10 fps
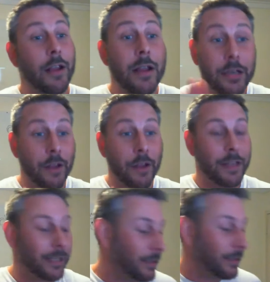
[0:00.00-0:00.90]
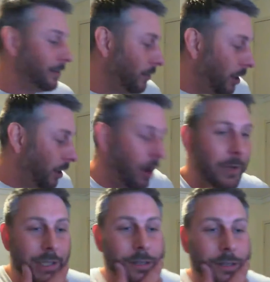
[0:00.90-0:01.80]
this is like
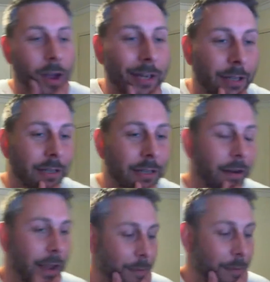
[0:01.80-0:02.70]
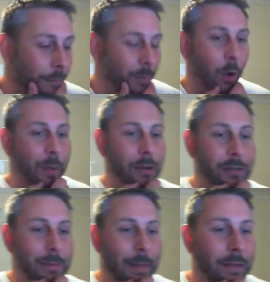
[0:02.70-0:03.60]
I actually did a blog
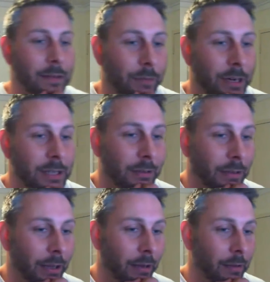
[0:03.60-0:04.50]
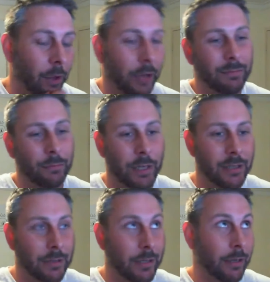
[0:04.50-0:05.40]
post about this recently,
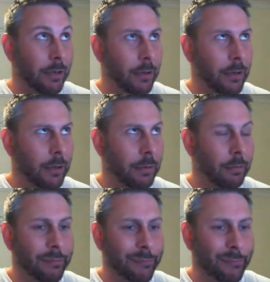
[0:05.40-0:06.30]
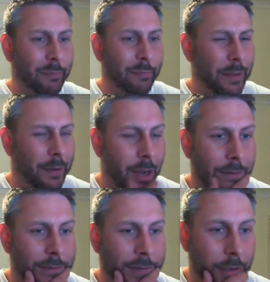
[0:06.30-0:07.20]
a month and a
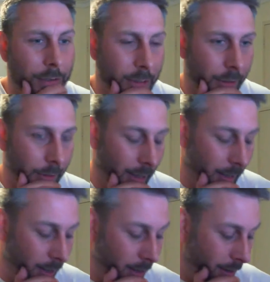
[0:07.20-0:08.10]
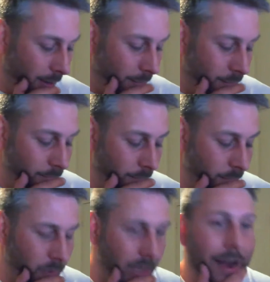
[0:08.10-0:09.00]
half ago or so, and
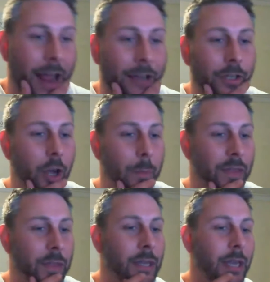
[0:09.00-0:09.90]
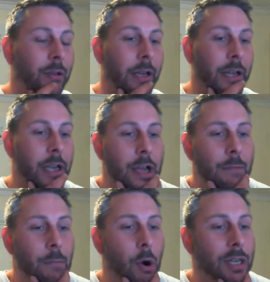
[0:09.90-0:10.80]
it actually got me thinking. Like
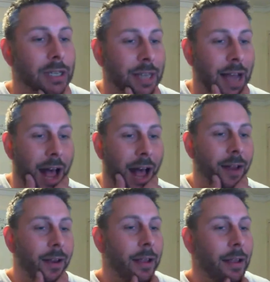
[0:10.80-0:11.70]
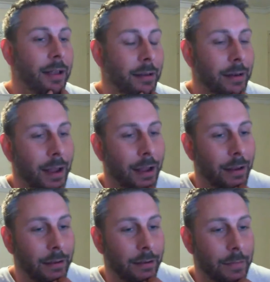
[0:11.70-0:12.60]
my start,
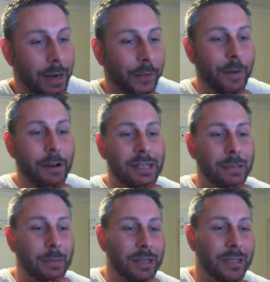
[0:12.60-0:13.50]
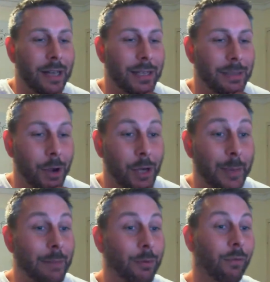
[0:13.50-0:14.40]
and it's a very similar start to most
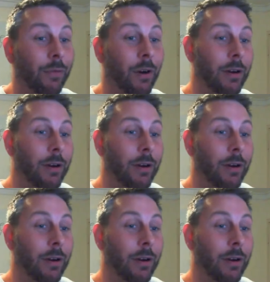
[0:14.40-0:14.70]
people, right?